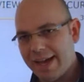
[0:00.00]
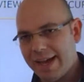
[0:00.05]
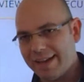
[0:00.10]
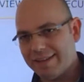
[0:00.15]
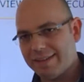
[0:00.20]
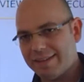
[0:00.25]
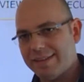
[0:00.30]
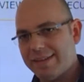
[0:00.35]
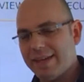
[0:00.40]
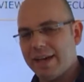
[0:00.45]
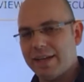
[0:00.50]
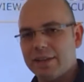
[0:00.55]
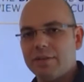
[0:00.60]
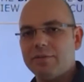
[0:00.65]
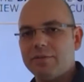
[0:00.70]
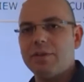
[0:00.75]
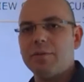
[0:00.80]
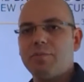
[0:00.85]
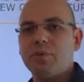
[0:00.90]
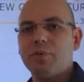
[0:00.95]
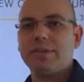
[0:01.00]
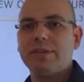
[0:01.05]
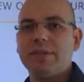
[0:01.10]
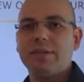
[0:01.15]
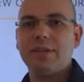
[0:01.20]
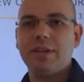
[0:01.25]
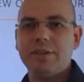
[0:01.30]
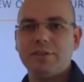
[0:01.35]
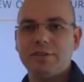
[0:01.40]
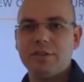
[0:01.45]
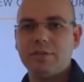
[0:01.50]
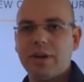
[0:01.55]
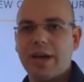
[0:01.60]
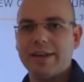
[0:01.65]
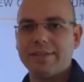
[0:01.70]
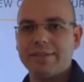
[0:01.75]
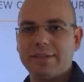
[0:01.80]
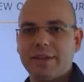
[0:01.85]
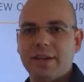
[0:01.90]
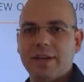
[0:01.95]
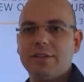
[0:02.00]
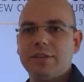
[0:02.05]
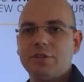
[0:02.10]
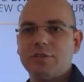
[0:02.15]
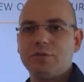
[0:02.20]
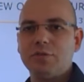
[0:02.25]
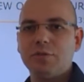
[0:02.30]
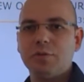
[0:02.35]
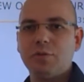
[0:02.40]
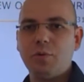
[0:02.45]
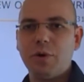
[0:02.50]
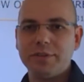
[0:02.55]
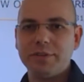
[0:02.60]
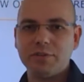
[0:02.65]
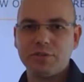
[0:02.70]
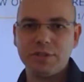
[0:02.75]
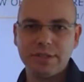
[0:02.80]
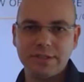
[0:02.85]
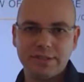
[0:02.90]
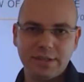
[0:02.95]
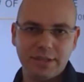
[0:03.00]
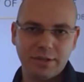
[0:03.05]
at the end of the presentation to ask additional questions,